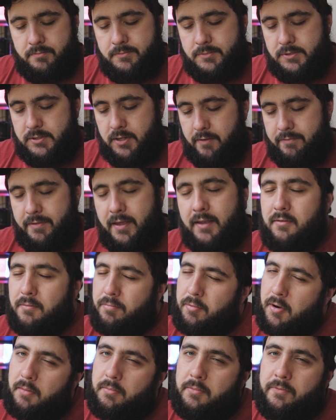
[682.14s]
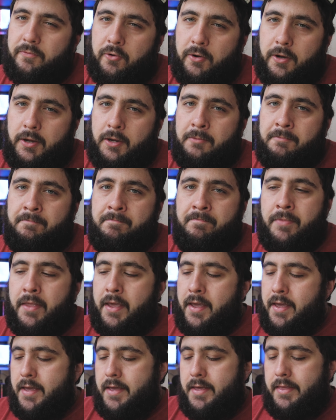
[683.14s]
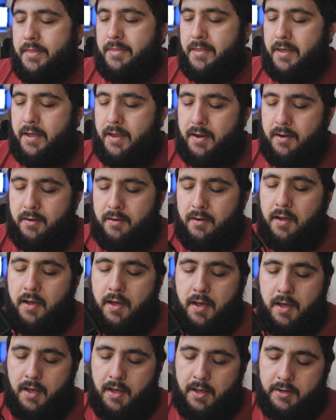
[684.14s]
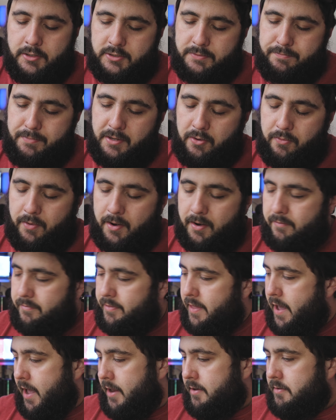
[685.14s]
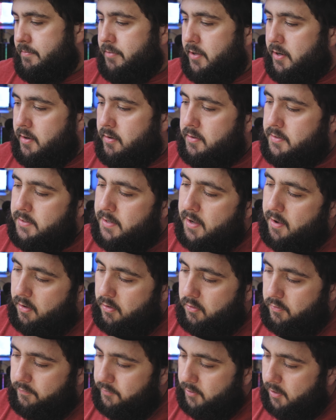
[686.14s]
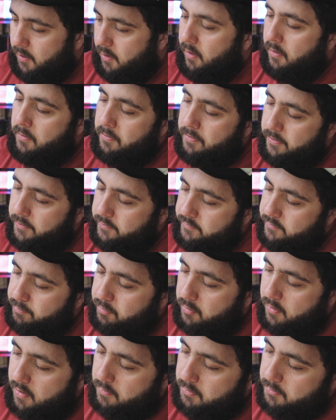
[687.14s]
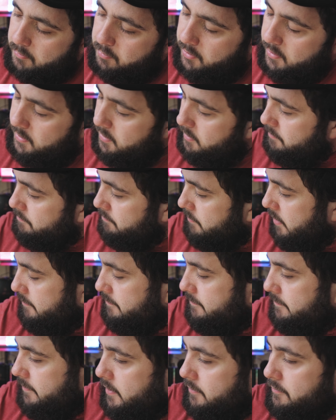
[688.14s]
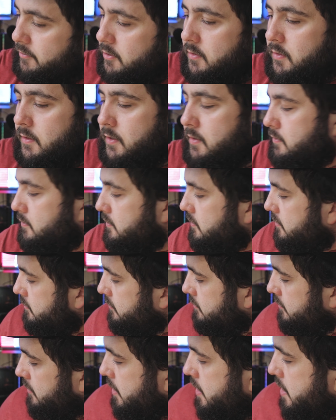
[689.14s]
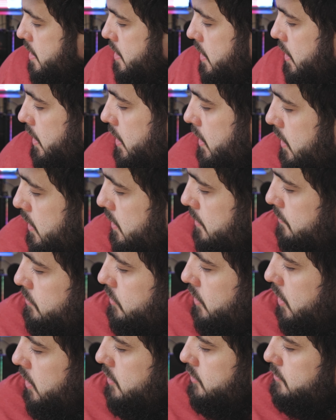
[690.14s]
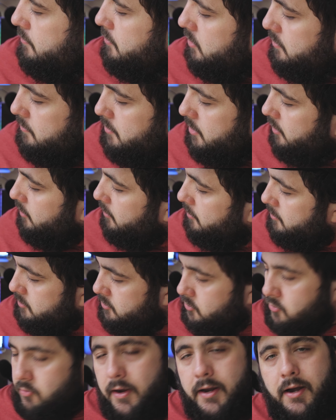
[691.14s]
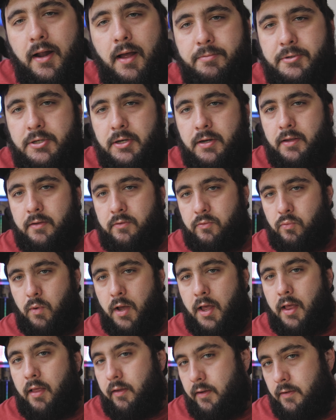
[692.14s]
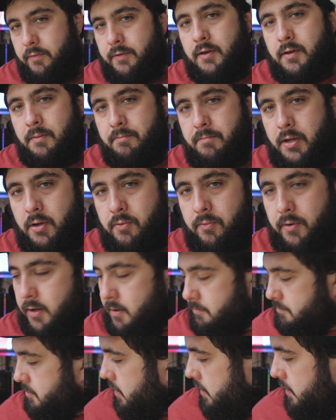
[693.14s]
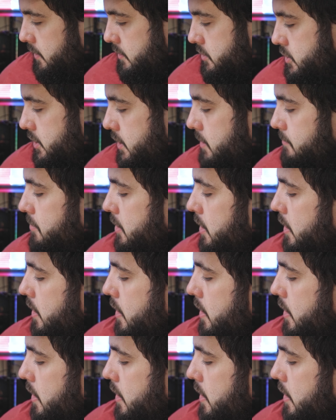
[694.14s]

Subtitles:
So if that's a problem for you, then just be aware of that. But yeah, overall, those are probably my favorite lenses. The 100mm, great option as well if you can pick one up kind of cheap.